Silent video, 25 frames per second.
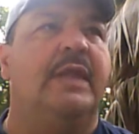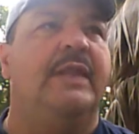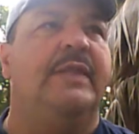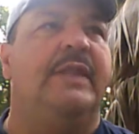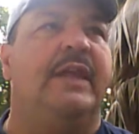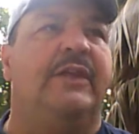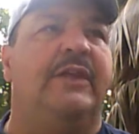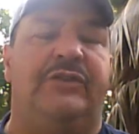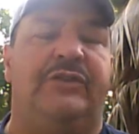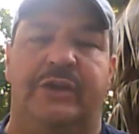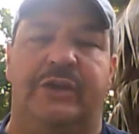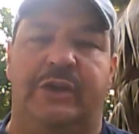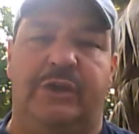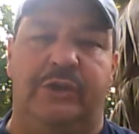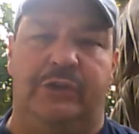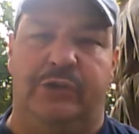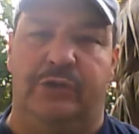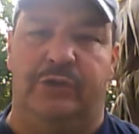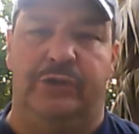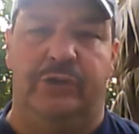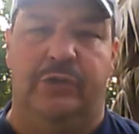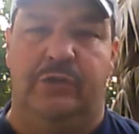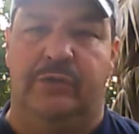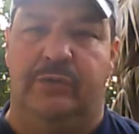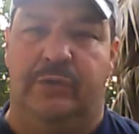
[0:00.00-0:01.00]
that she could
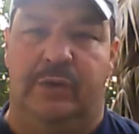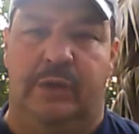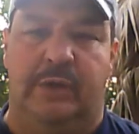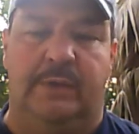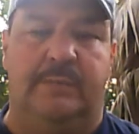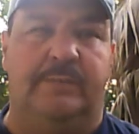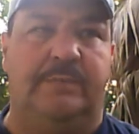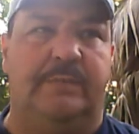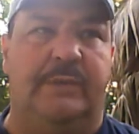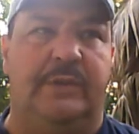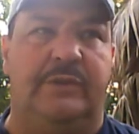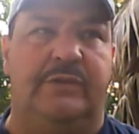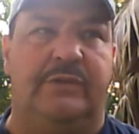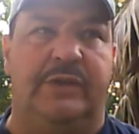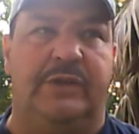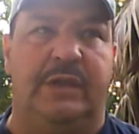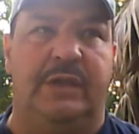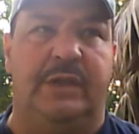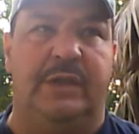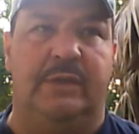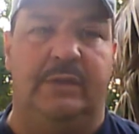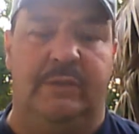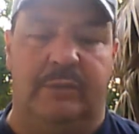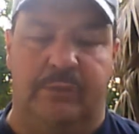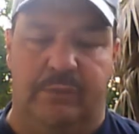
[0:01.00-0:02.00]
do no wrong.
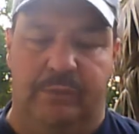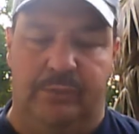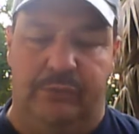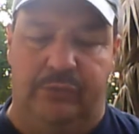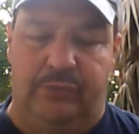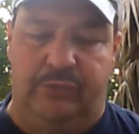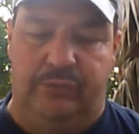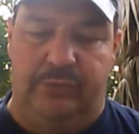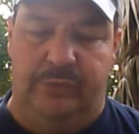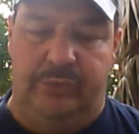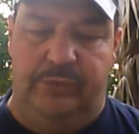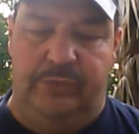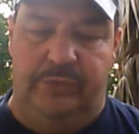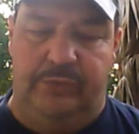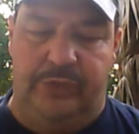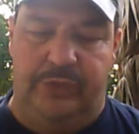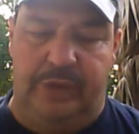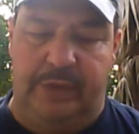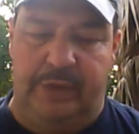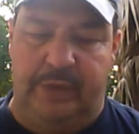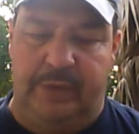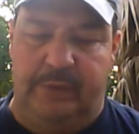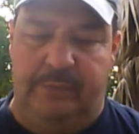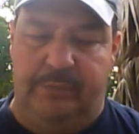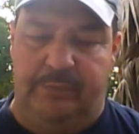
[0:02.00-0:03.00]
She'd
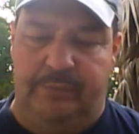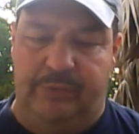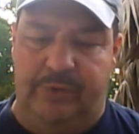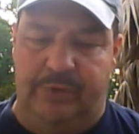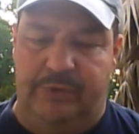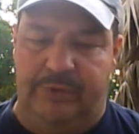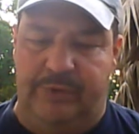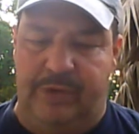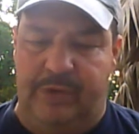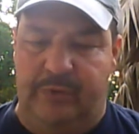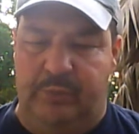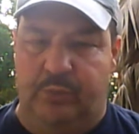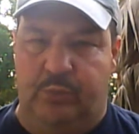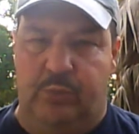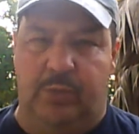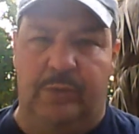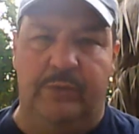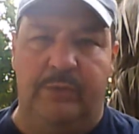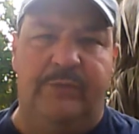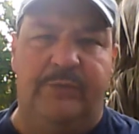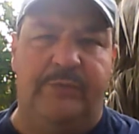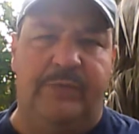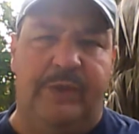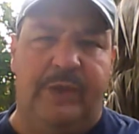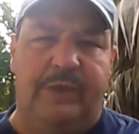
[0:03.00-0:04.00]
present
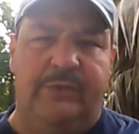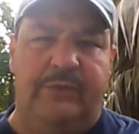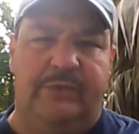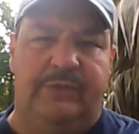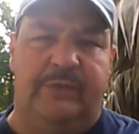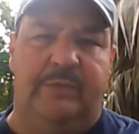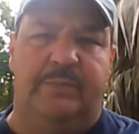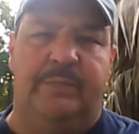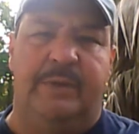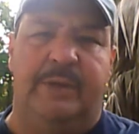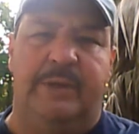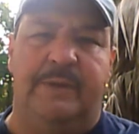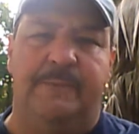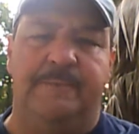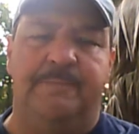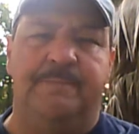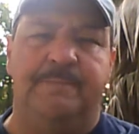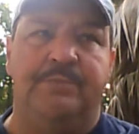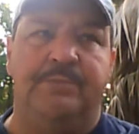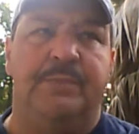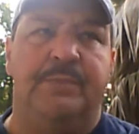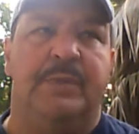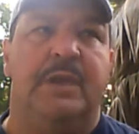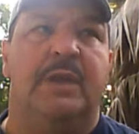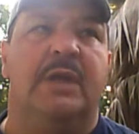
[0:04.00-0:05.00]
one face to me,
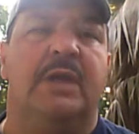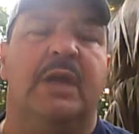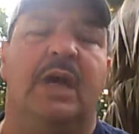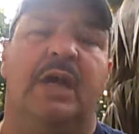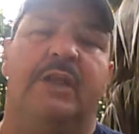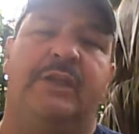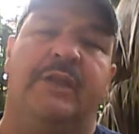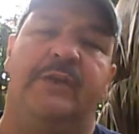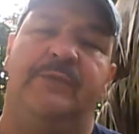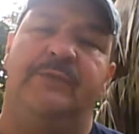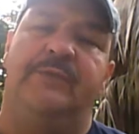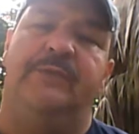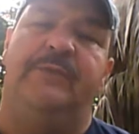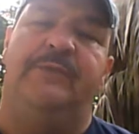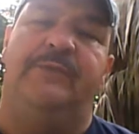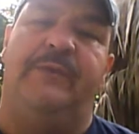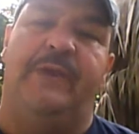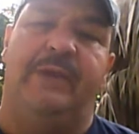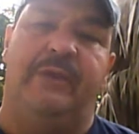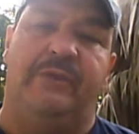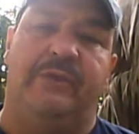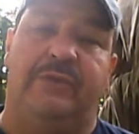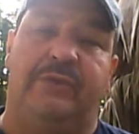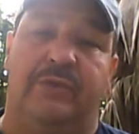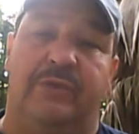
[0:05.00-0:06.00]
a different
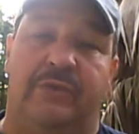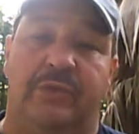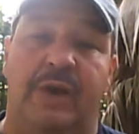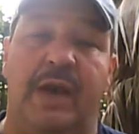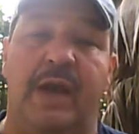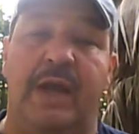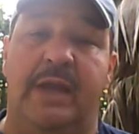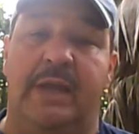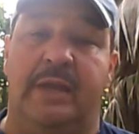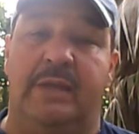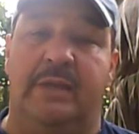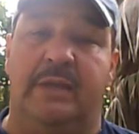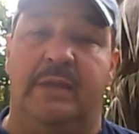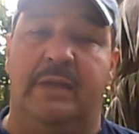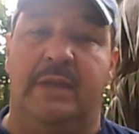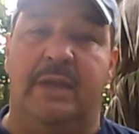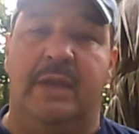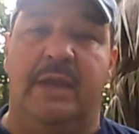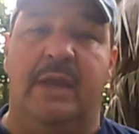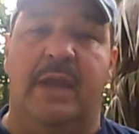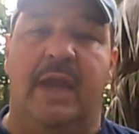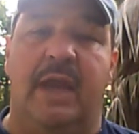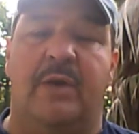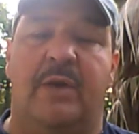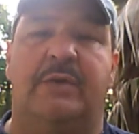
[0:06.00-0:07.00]
face to Ryan.
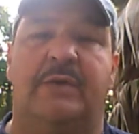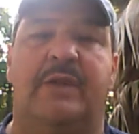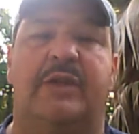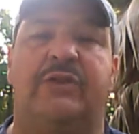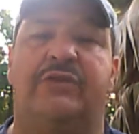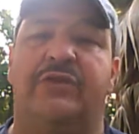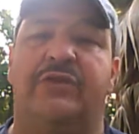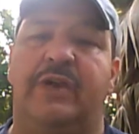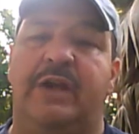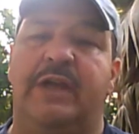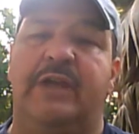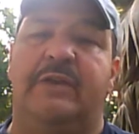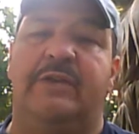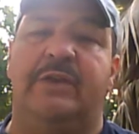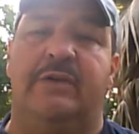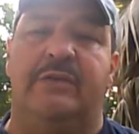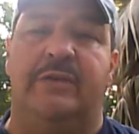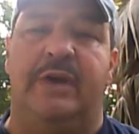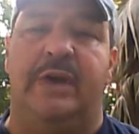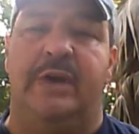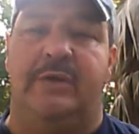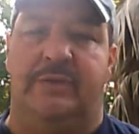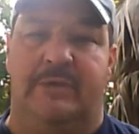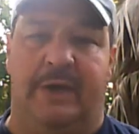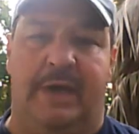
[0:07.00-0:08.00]
And when I try to tell
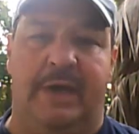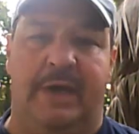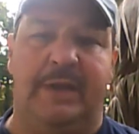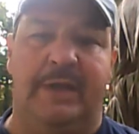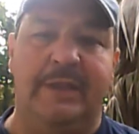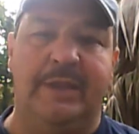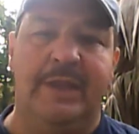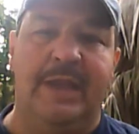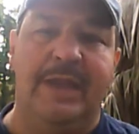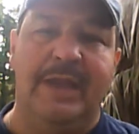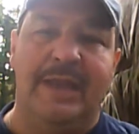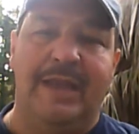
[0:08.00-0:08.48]
Ryan,